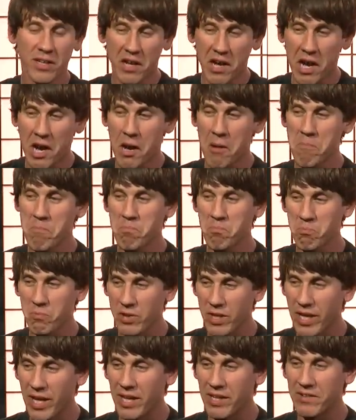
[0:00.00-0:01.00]
Um,
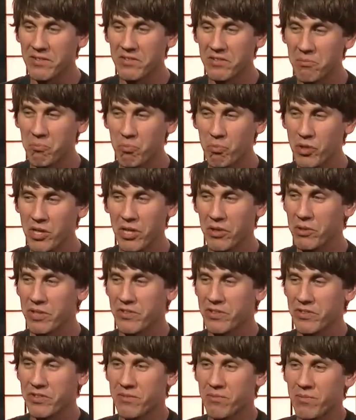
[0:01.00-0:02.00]
and you know,
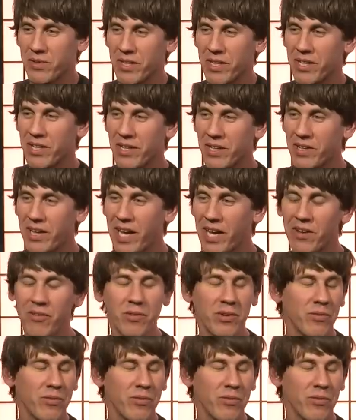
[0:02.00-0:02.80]
it's just you can't.